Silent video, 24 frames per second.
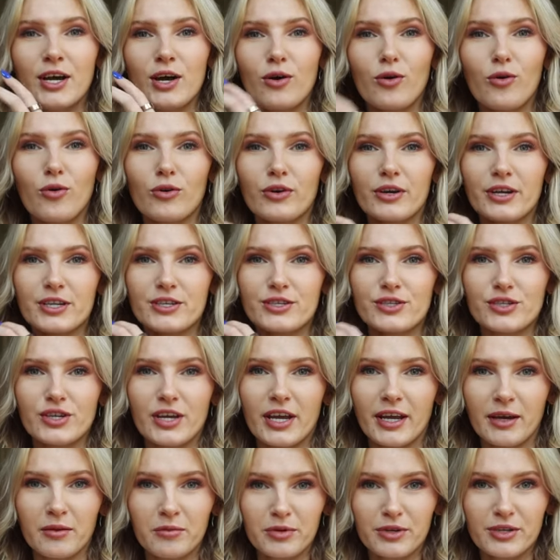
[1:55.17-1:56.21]
orange
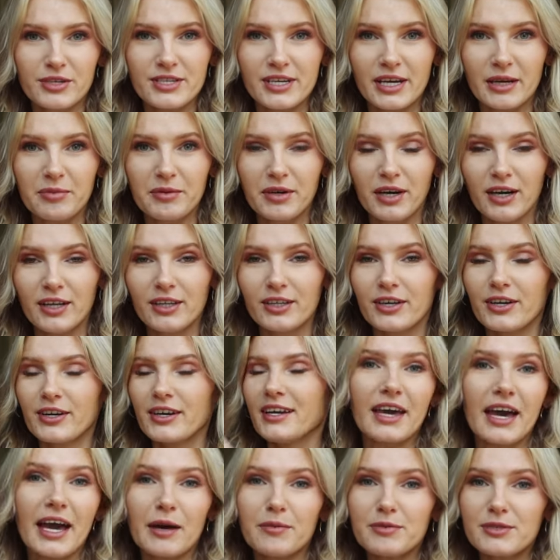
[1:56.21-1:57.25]
amber type color.
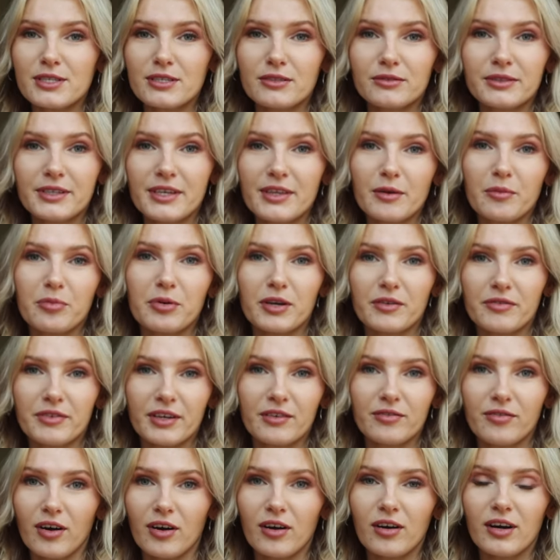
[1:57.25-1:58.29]
Absolutely the
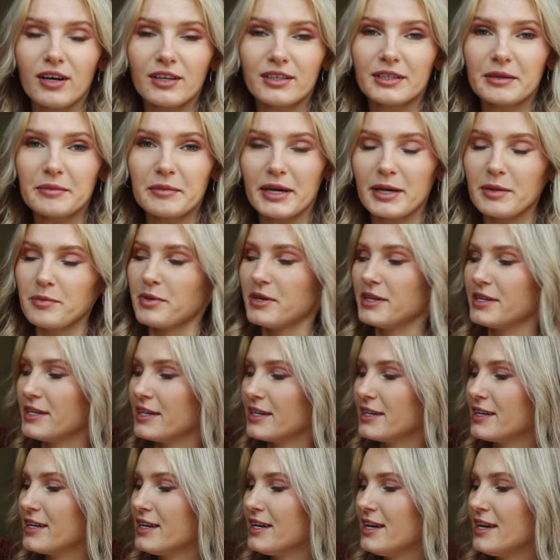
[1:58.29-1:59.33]
perfect fall color in my
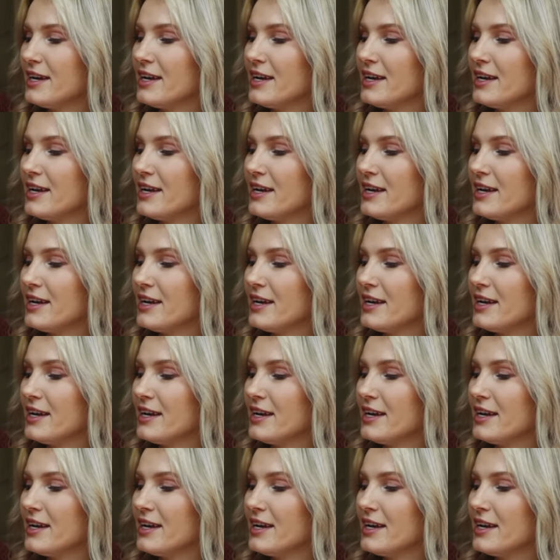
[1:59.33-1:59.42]
opinion.